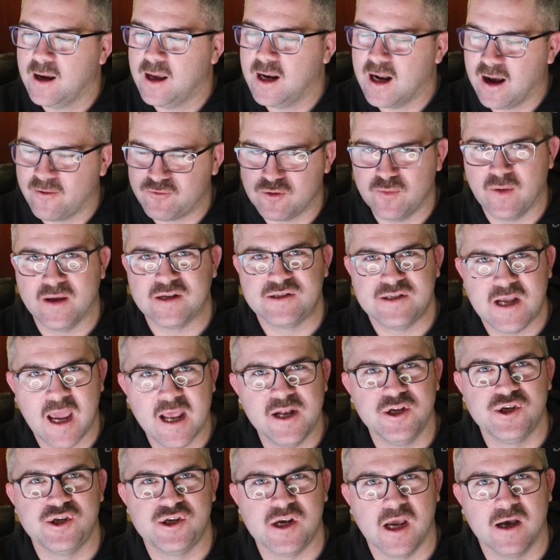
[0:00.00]
And after about
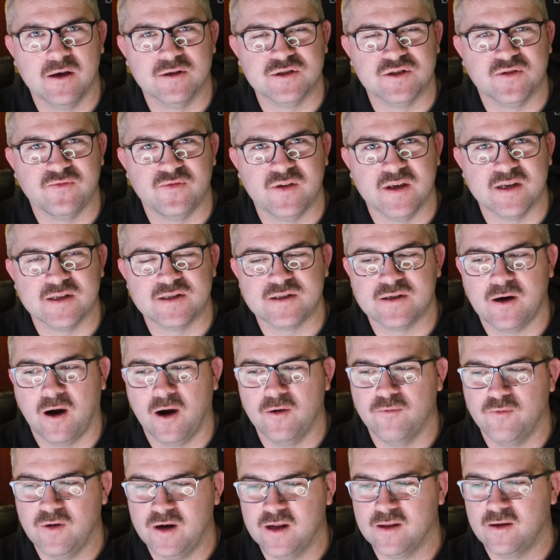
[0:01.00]
10 shells of this,
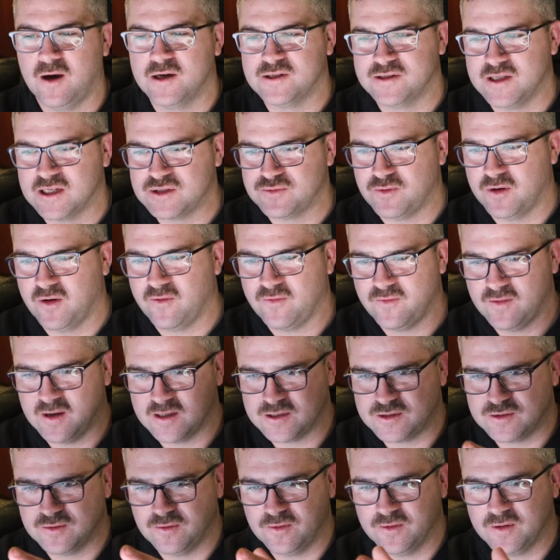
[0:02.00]
I realized that's when I, I
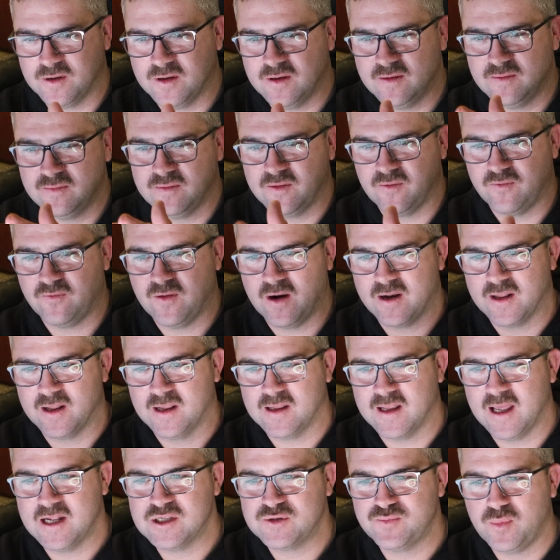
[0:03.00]
saw the, the front of
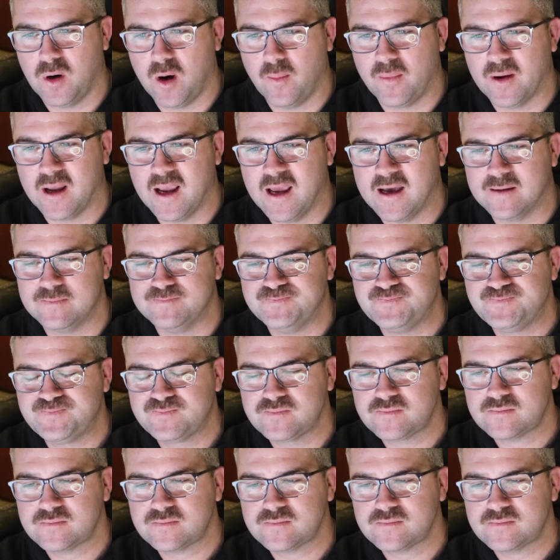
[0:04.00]
the lens popping out.